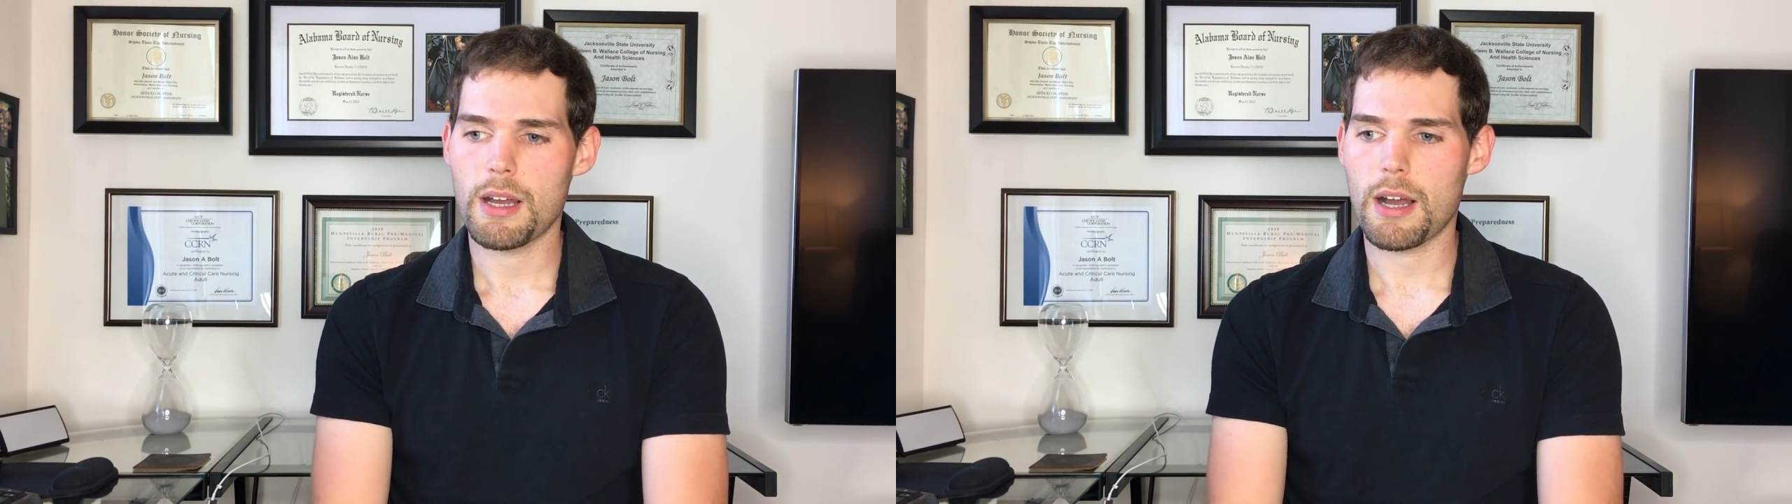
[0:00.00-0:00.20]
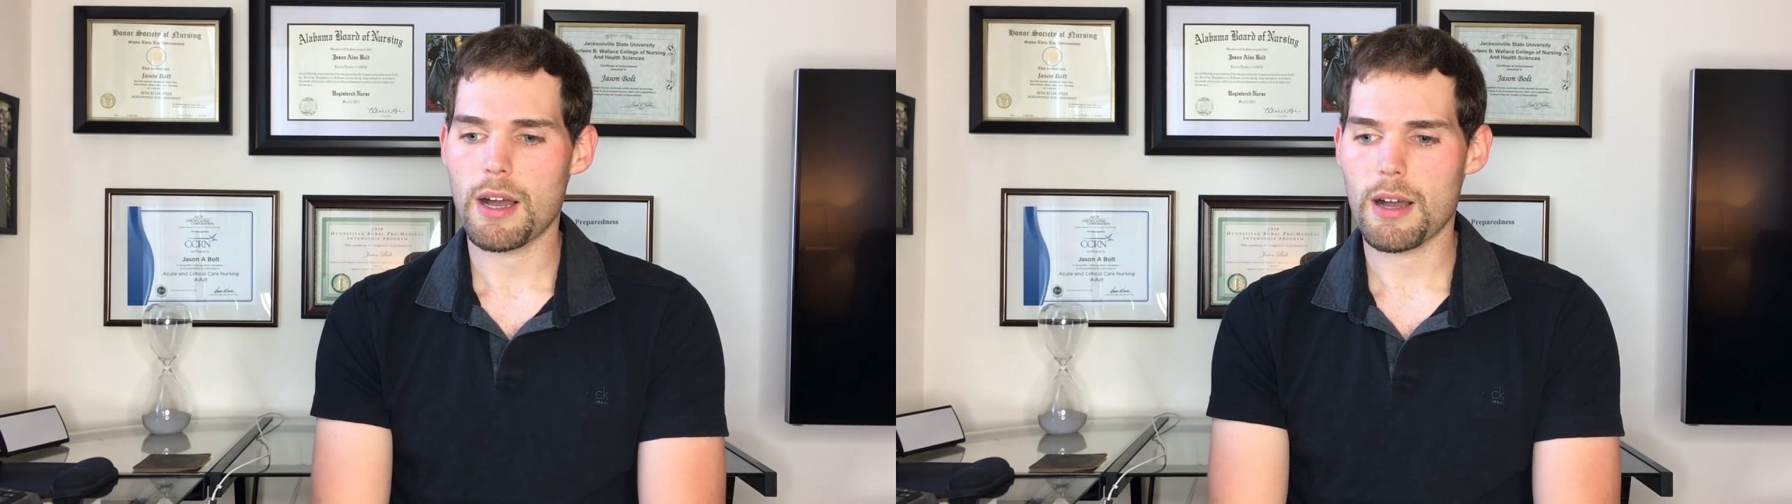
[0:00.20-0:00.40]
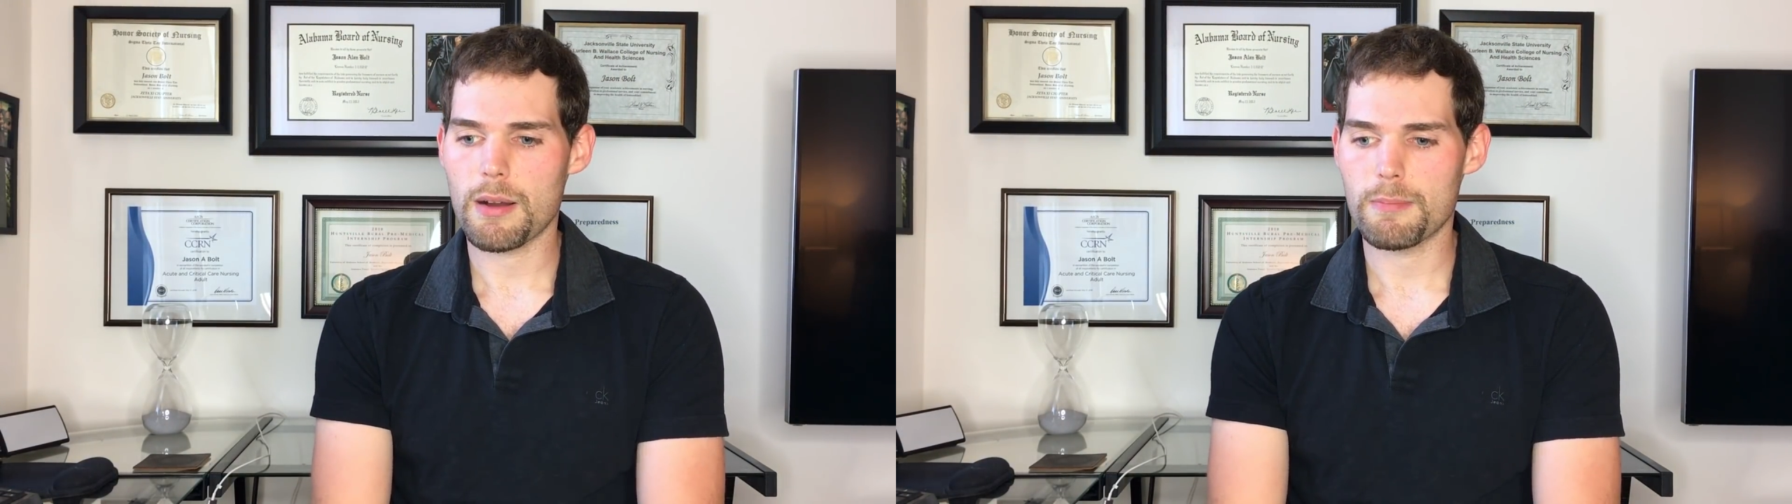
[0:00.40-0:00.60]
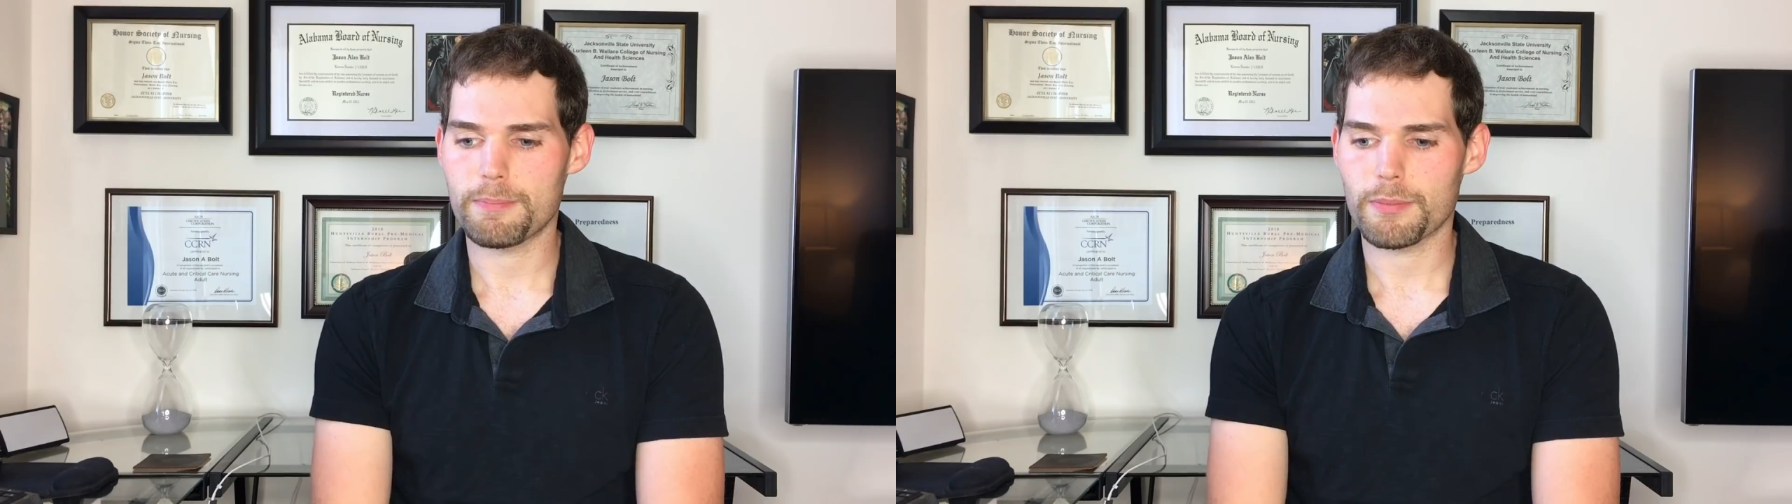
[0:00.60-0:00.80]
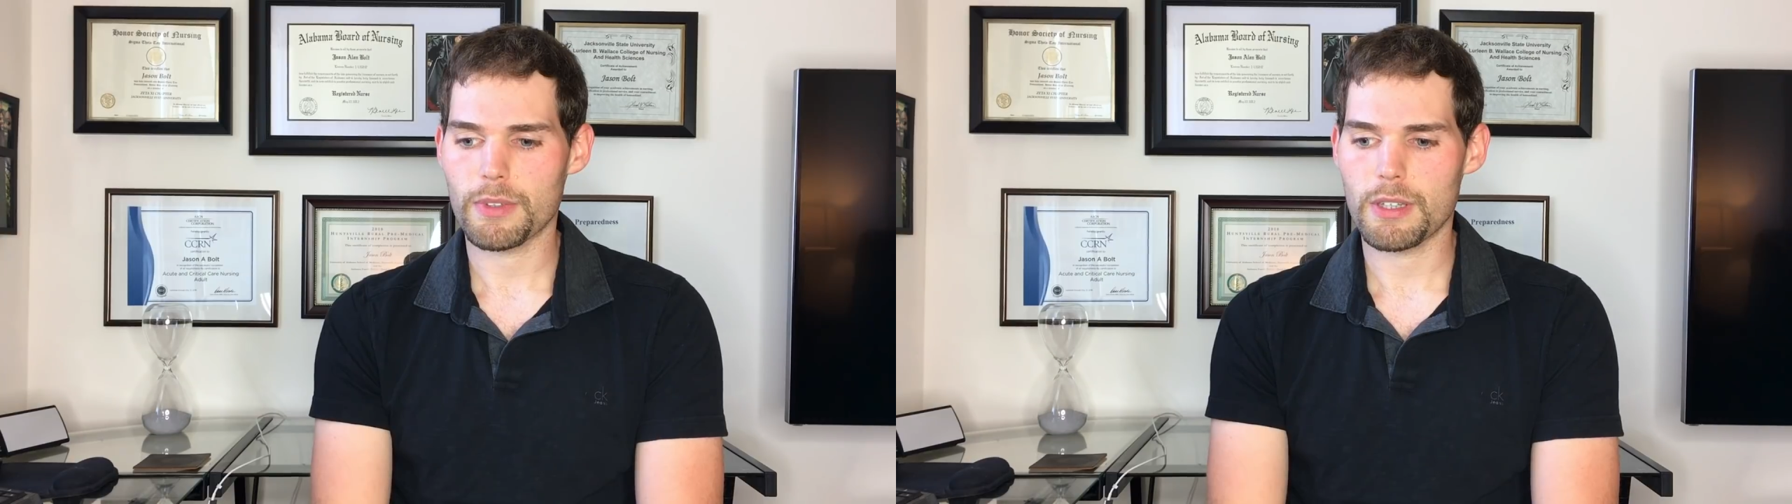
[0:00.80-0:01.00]

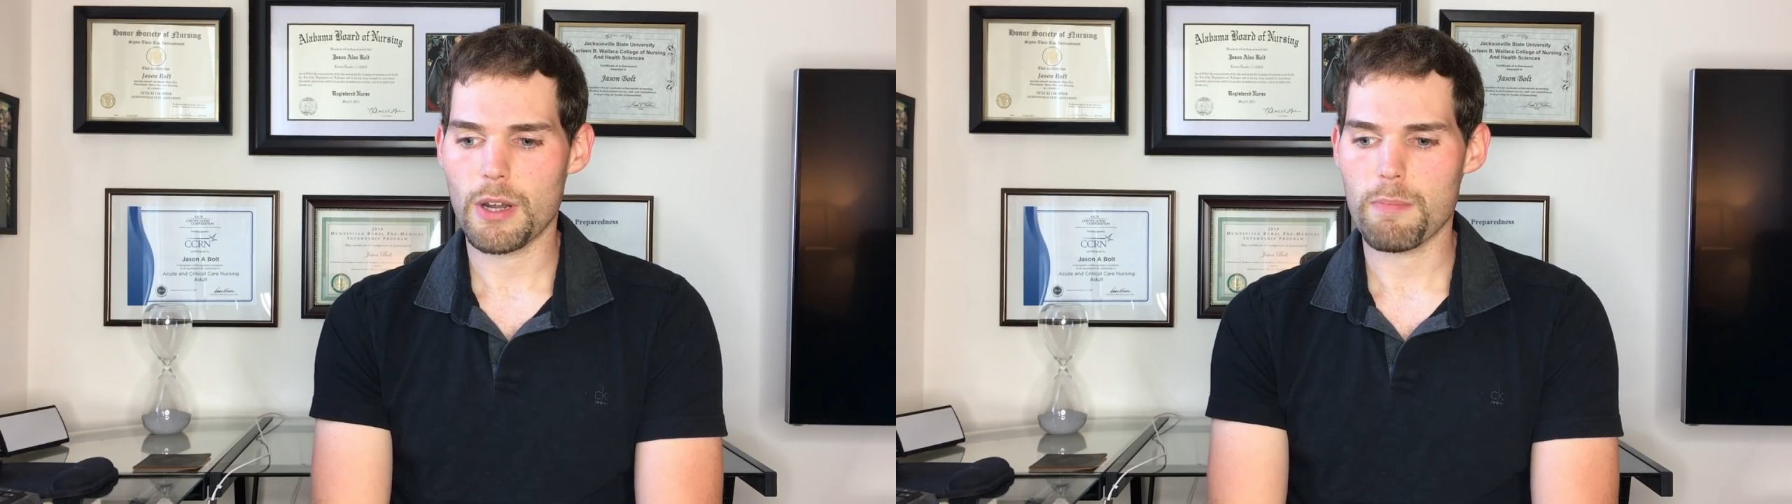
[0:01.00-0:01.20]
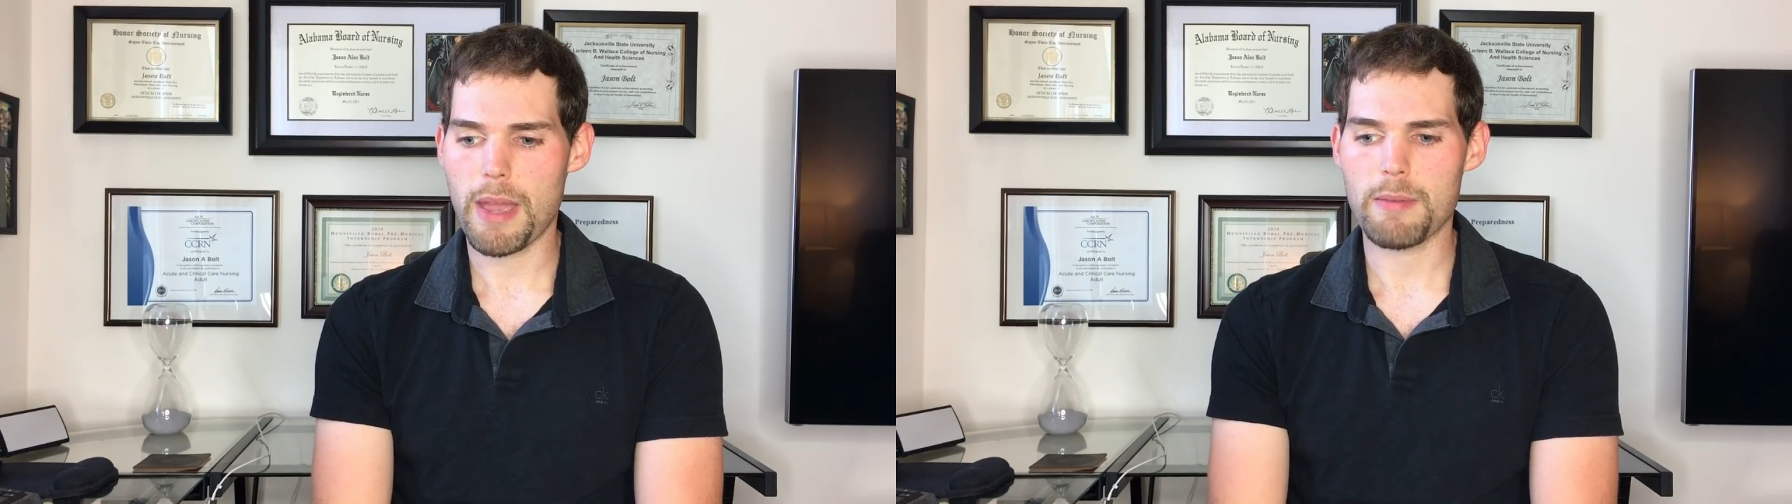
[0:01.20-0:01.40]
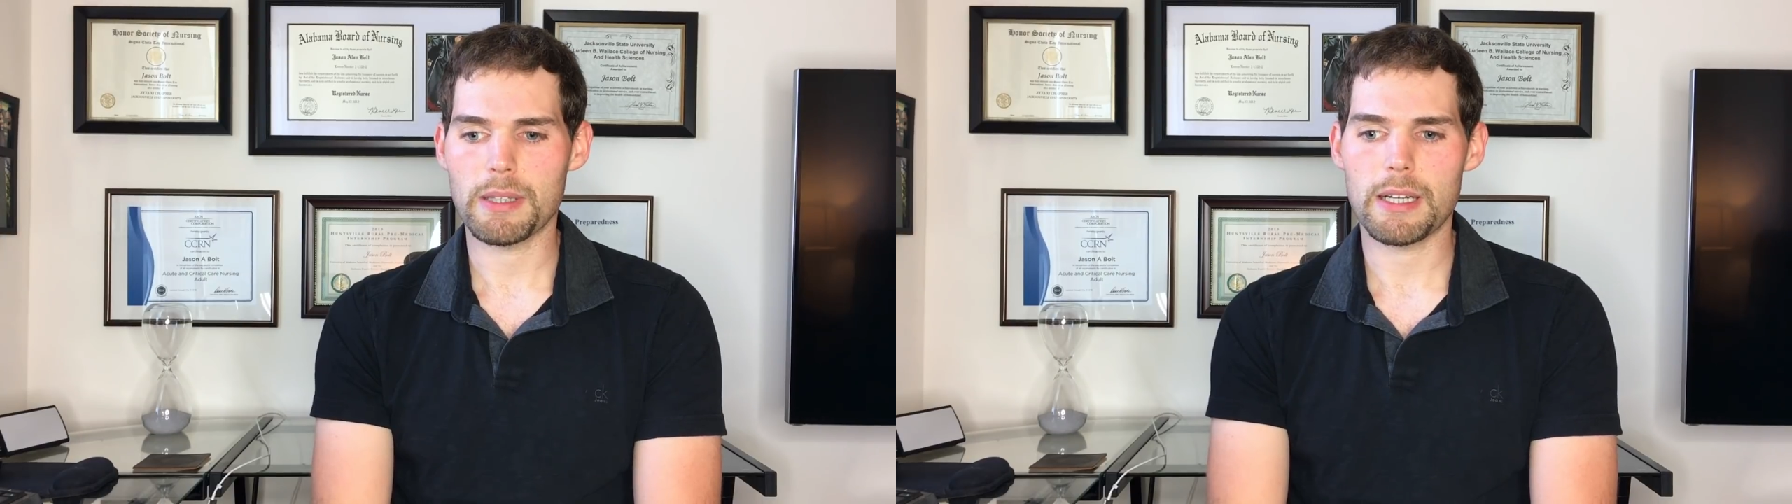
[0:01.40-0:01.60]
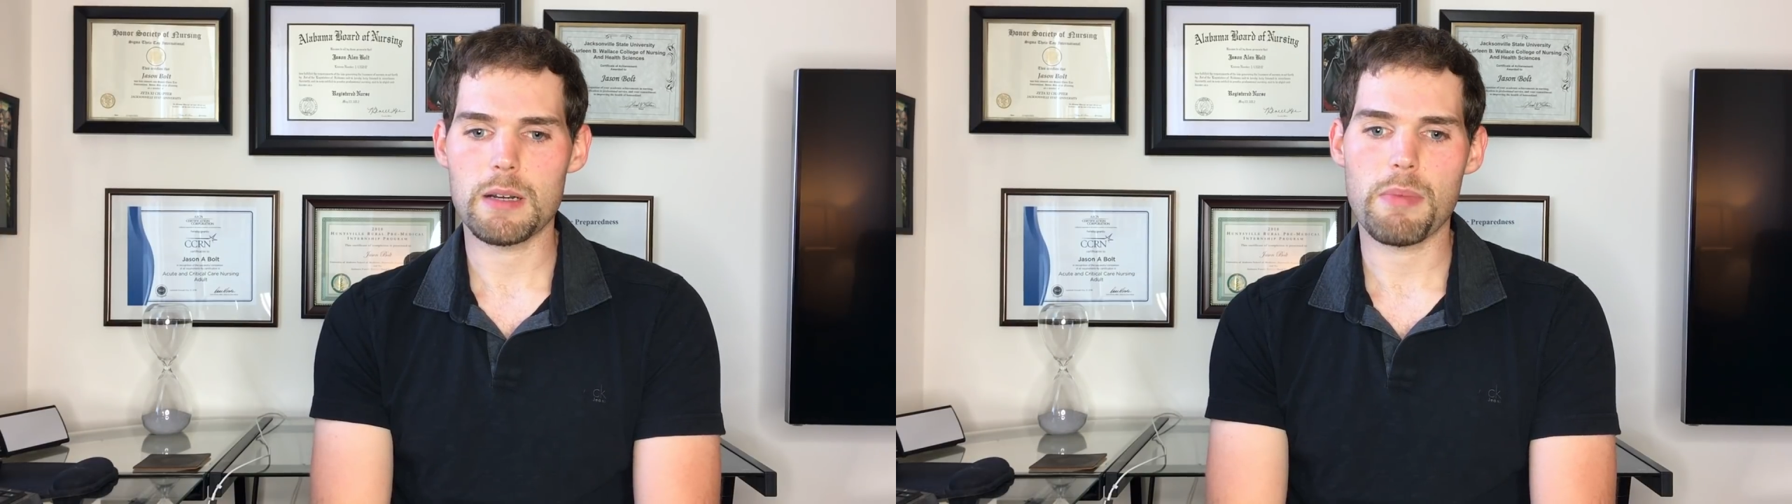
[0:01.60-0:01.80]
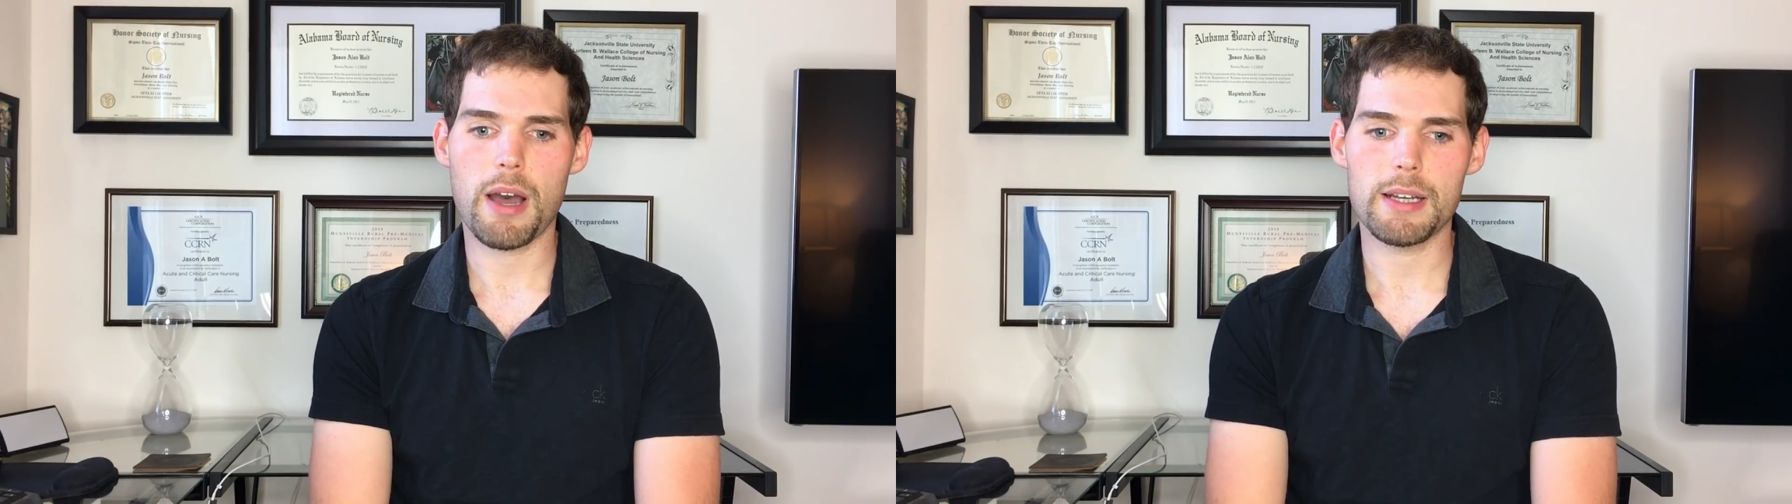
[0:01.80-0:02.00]

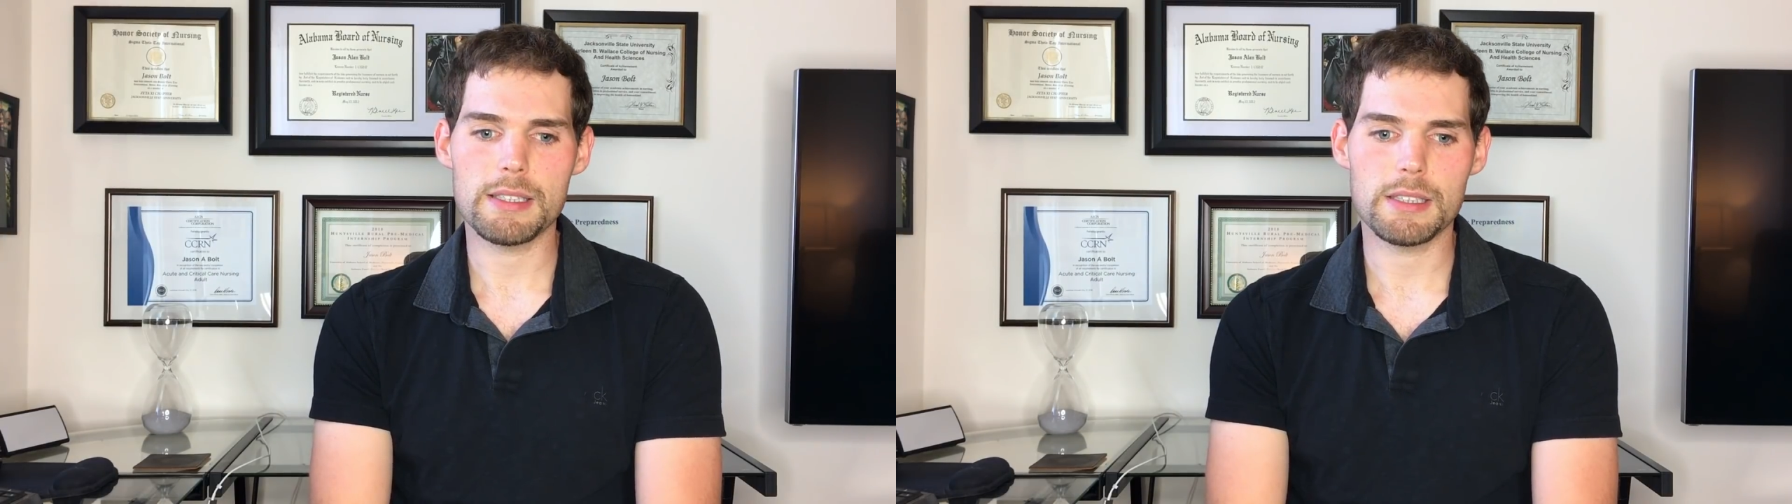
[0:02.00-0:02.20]
mammillary bodies